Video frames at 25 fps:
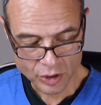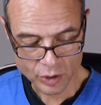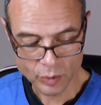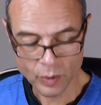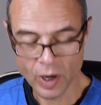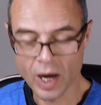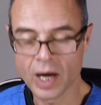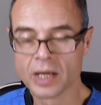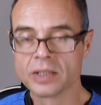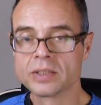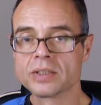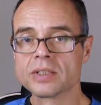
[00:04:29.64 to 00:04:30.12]

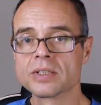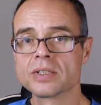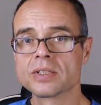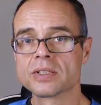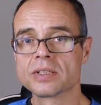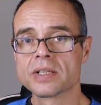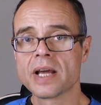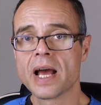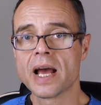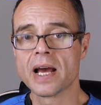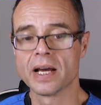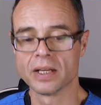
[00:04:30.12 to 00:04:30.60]
to
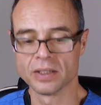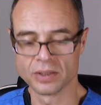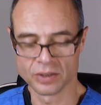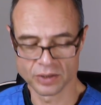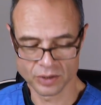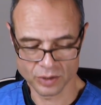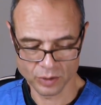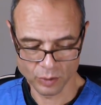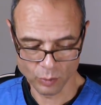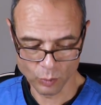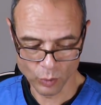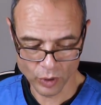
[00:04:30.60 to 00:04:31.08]

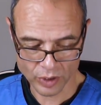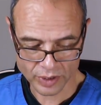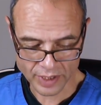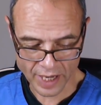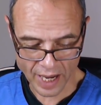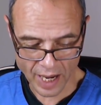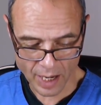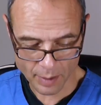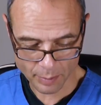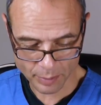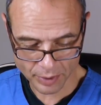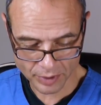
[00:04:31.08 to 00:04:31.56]
understand
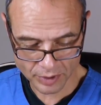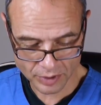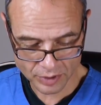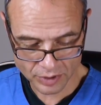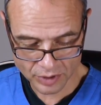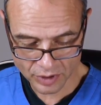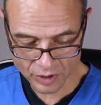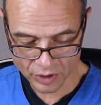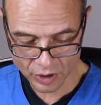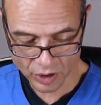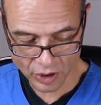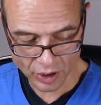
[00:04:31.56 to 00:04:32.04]
what
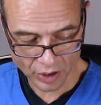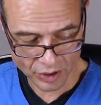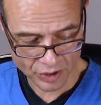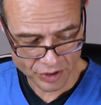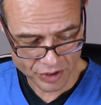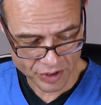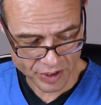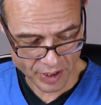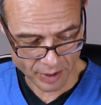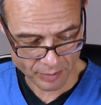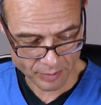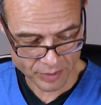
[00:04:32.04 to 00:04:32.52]
happened to the
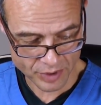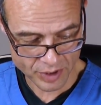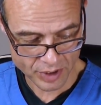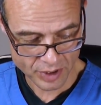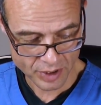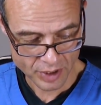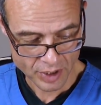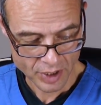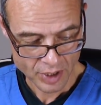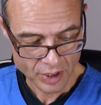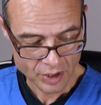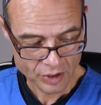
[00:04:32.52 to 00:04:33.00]
concept